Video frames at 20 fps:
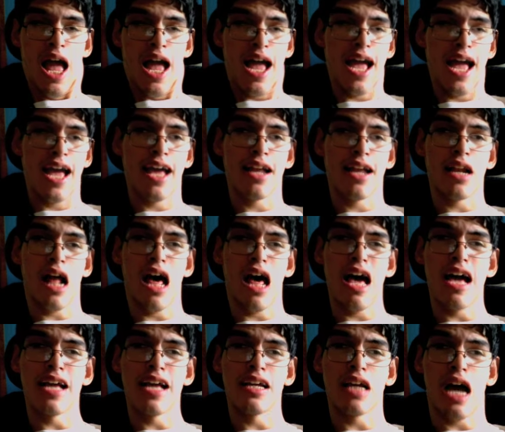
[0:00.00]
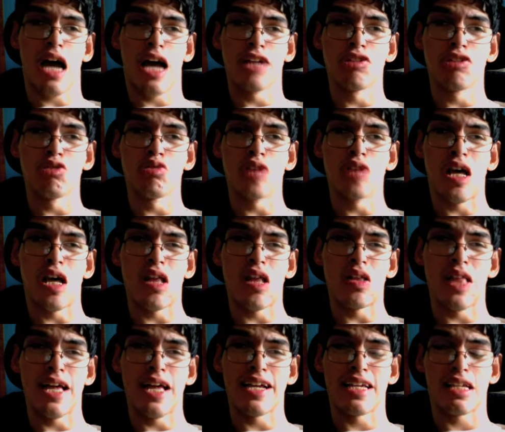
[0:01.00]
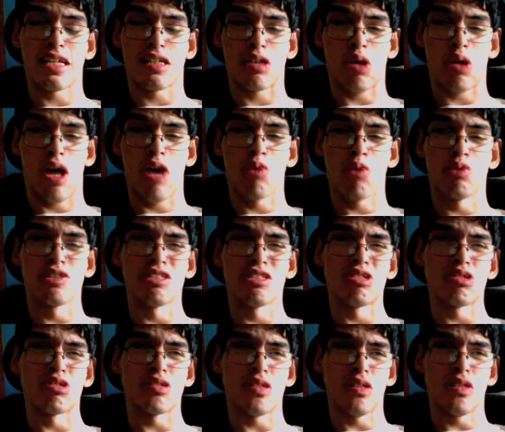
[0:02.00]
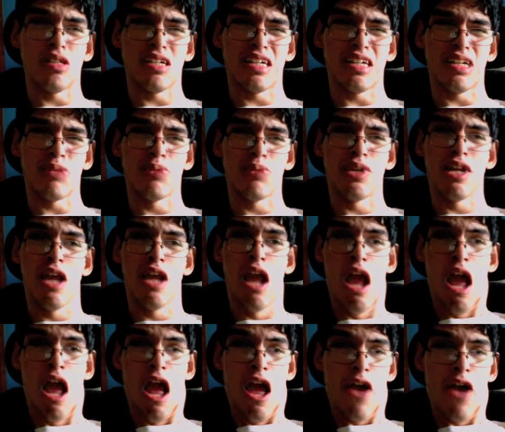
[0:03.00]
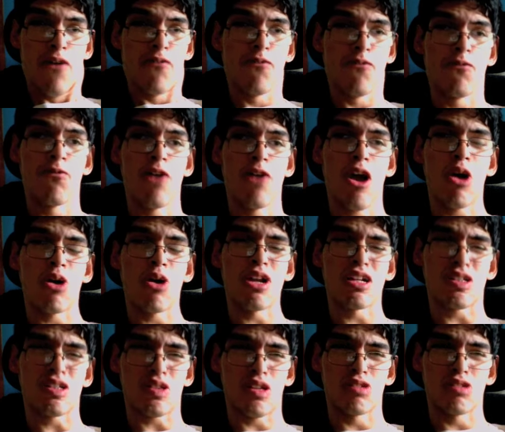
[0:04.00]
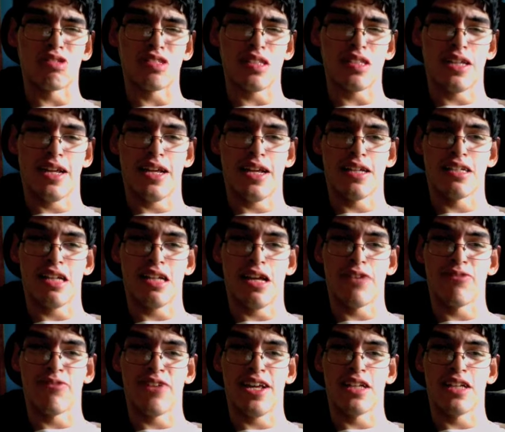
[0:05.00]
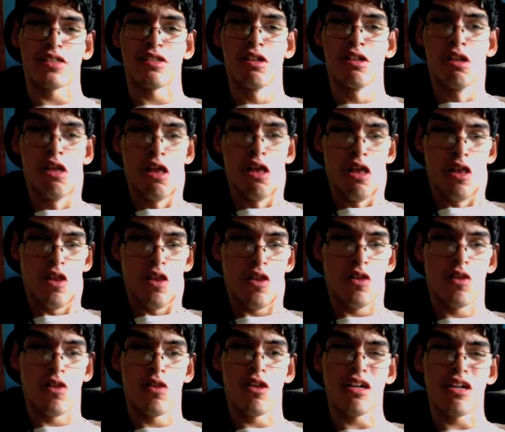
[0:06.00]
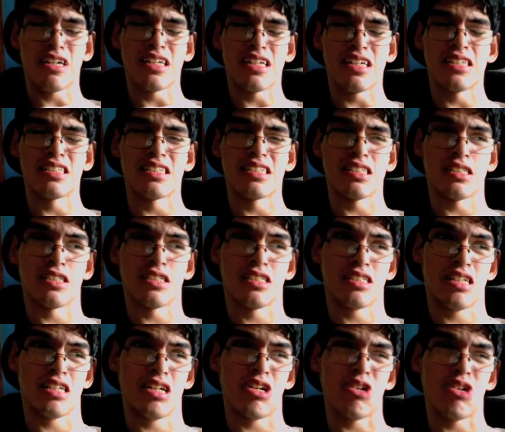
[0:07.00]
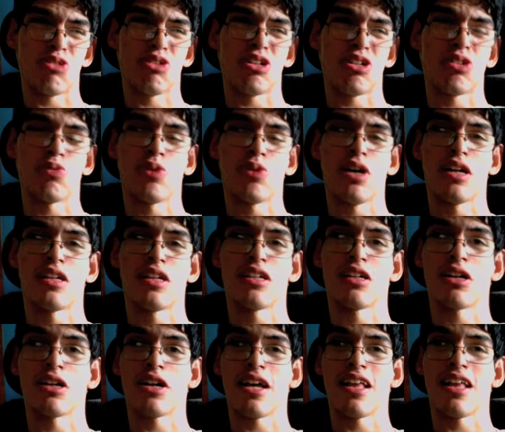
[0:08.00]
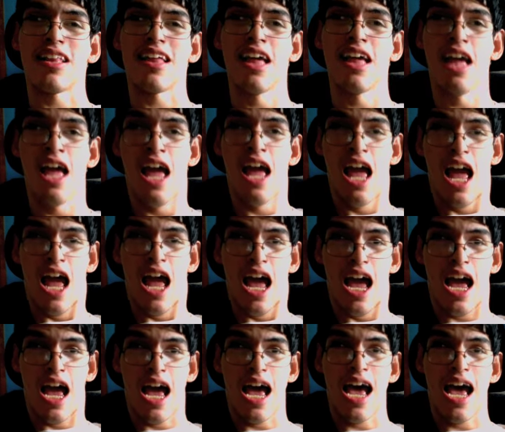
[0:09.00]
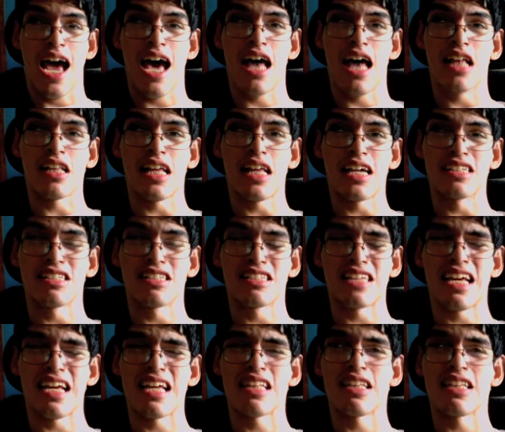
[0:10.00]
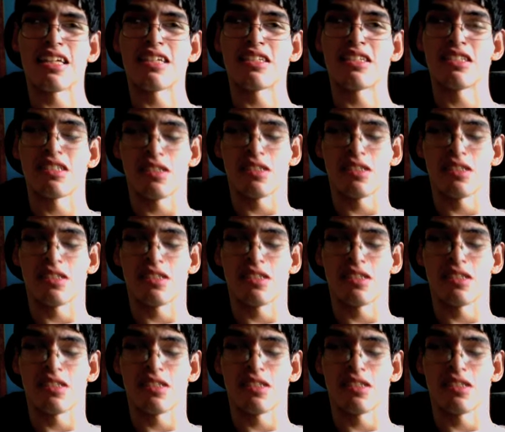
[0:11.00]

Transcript: And I, I do not like it, so I want you to look at me very closely, anti-fans. Look into the center of your monitor uh, as I say this.